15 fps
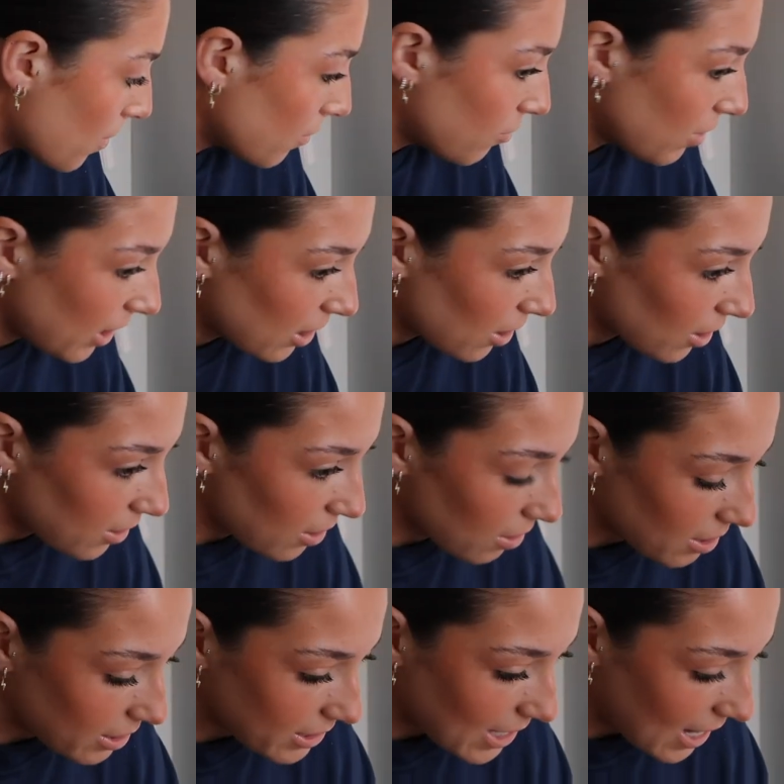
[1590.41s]
my ring light the
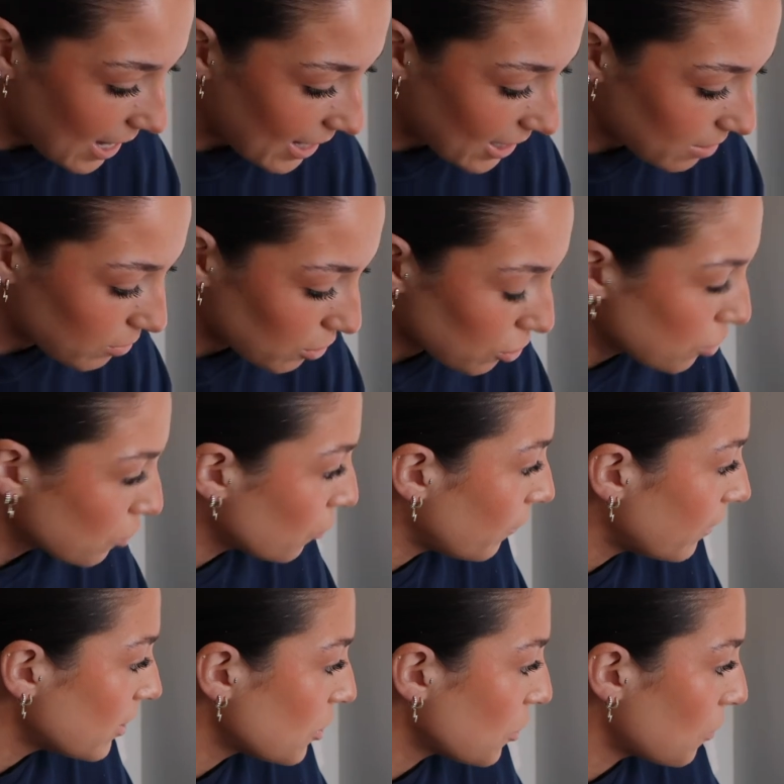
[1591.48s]
other day and I'm not sure
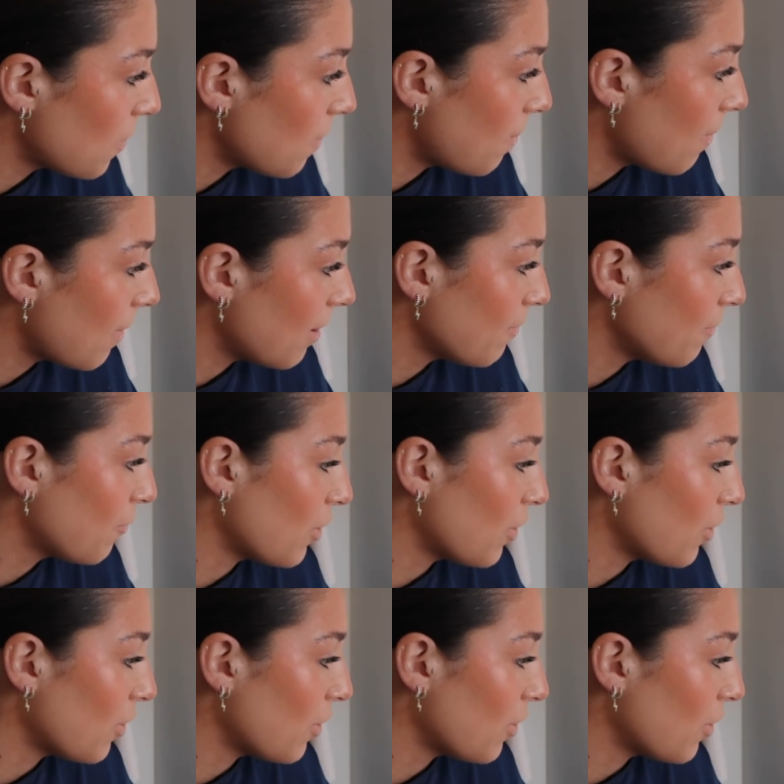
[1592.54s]
if it's gonna be...